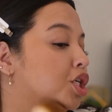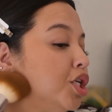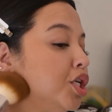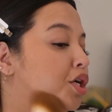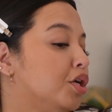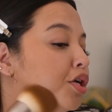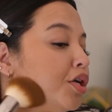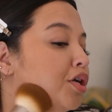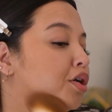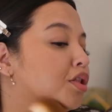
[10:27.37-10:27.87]

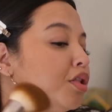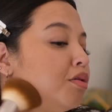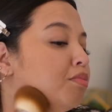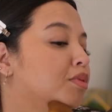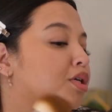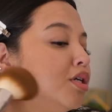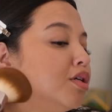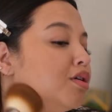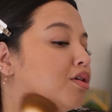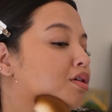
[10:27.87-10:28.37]
area a little
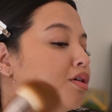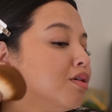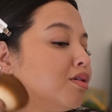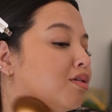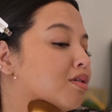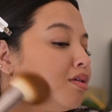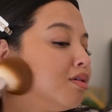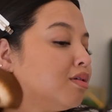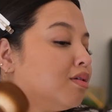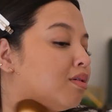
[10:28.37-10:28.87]
bit.
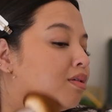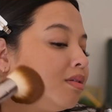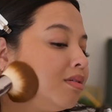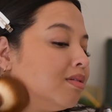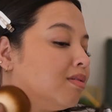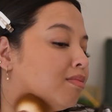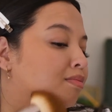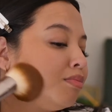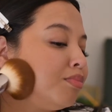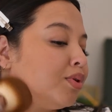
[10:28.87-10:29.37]

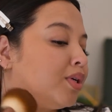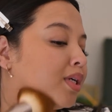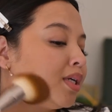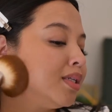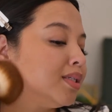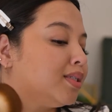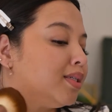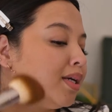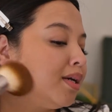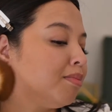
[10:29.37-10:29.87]
Bring it
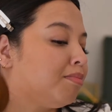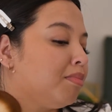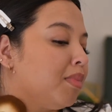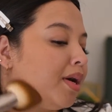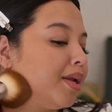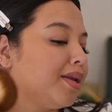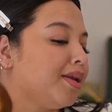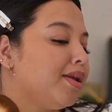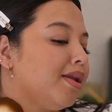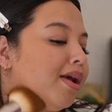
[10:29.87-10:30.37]
down my
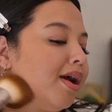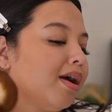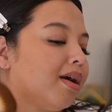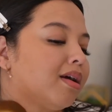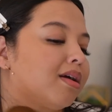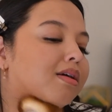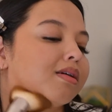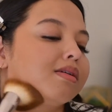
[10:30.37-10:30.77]
neck.